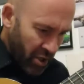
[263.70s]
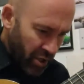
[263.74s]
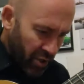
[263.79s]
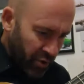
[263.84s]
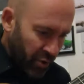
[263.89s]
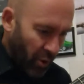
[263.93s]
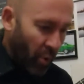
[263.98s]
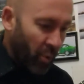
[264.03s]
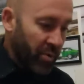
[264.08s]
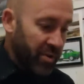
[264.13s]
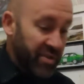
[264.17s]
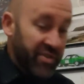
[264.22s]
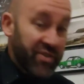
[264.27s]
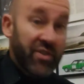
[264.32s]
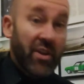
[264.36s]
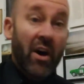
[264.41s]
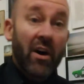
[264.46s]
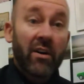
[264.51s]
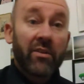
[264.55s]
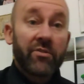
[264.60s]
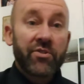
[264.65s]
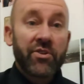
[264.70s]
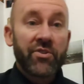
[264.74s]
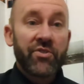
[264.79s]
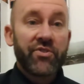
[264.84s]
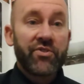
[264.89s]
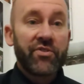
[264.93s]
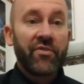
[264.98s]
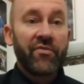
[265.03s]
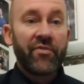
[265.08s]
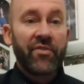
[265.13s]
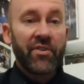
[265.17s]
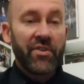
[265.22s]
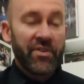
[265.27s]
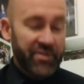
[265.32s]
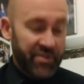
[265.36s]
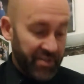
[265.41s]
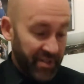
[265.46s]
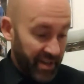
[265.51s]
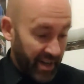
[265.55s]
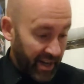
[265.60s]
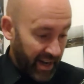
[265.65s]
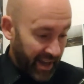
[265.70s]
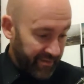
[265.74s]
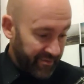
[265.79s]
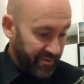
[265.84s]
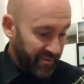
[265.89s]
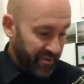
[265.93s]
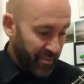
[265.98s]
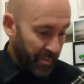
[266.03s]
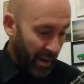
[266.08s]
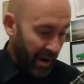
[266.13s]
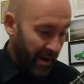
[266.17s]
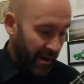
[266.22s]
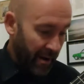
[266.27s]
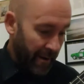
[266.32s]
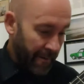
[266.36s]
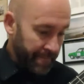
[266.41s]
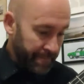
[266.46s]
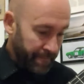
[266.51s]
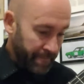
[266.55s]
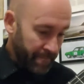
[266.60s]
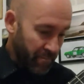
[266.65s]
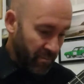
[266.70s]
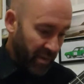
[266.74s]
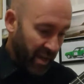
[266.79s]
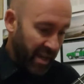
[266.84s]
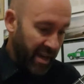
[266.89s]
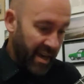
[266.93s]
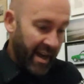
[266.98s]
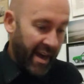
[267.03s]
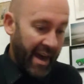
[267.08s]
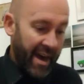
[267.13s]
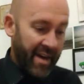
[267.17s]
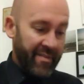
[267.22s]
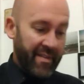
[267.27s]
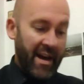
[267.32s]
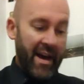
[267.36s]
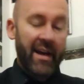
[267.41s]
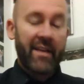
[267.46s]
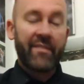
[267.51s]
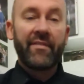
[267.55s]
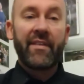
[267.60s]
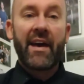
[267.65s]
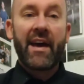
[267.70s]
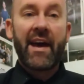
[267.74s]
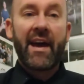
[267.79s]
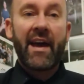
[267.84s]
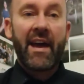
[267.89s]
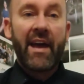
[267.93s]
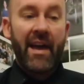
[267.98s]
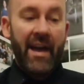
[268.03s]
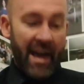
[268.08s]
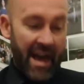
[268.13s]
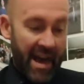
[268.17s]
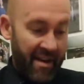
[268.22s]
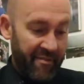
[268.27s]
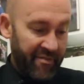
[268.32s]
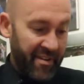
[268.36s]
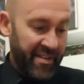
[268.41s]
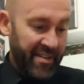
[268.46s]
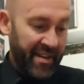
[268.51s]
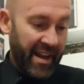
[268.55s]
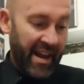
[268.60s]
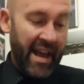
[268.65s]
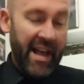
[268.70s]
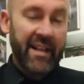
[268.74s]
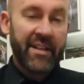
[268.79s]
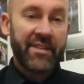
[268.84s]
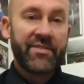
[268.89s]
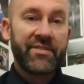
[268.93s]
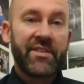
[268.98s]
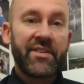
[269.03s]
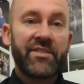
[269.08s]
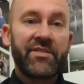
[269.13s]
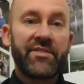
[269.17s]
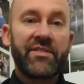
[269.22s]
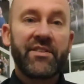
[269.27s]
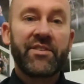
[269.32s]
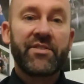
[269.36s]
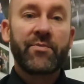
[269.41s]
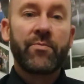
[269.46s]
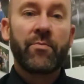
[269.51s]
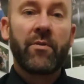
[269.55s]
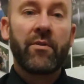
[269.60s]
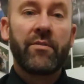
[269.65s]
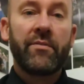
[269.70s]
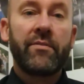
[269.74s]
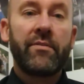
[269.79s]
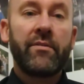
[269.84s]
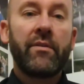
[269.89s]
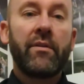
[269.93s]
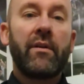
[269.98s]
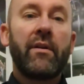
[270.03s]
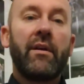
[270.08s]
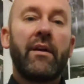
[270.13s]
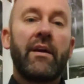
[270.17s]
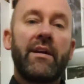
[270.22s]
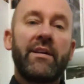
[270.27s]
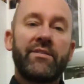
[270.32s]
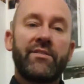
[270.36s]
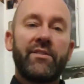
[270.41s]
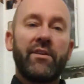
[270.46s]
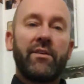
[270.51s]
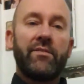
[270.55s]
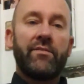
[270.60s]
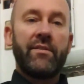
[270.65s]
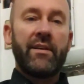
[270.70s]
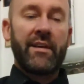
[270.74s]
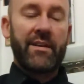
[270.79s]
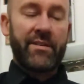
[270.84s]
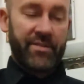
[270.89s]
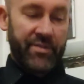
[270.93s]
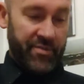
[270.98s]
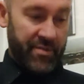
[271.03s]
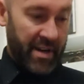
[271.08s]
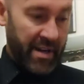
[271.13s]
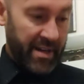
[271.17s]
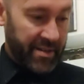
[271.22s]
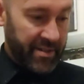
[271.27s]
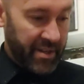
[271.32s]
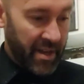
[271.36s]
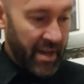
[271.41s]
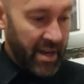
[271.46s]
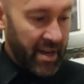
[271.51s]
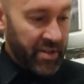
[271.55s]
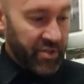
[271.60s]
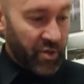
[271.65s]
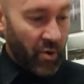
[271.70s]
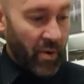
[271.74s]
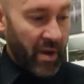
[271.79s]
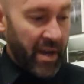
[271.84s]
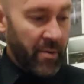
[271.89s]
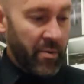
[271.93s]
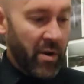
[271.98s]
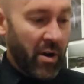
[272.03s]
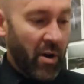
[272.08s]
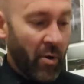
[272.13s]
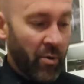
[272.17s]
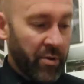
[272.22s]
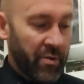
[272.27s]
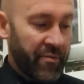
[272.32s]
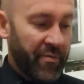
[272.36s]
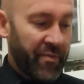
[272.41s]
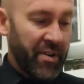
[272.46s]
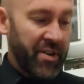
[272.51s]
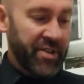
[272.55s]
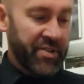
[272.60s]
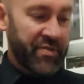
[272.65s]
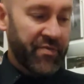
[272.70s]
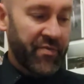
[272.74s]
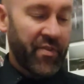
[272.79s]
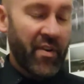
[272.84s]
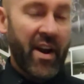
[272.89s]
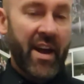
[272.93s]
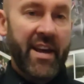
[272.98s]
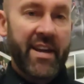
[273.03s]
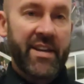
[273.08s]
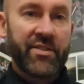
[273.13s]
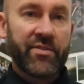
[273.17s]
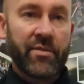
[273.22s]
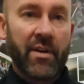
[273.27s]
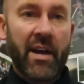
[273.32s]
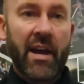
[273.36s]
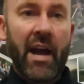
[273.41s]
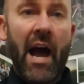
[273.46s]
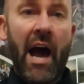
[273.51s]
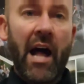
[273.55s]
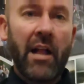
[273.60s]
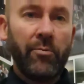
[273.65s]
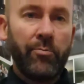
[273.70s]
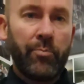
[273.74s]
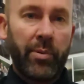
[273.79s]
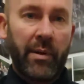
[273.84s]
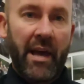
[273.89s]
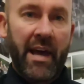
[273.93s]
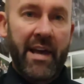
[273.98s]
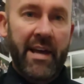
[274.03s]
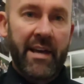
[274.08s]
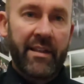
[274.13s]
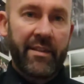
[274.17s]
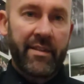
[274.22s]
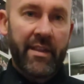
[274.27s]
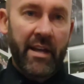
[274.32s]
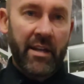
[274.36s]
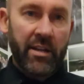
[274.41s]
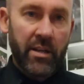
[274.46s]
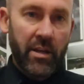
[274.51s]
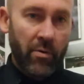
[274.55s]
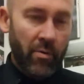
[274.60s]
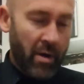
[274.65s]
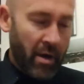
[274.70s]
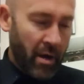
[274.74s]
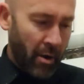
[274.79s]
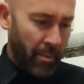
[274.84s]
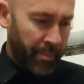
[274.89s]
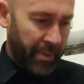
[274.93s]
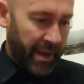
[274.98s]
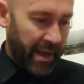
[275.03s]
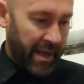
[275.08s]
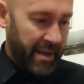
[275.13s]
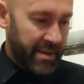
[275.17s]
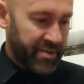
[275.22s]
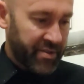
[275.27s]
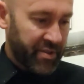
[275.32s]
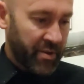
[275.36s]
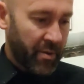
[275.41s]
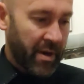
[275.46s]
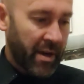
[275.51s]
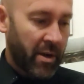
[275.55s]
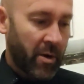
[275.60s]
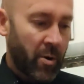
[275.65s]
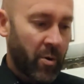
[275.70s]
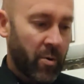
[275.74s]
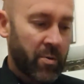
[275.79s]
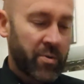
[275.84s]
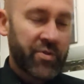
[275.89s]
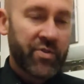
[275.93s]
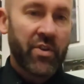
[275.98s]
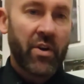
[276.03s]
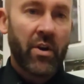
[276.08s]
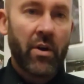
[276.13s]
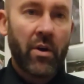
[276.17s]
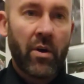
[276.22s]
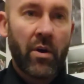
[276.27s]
No, there's not, just the 1st and 11th bar. You get that there. Everything else is this one, is on these strings. So here we go, the first phrase, right? I'll play it and then you copy it. So it goes.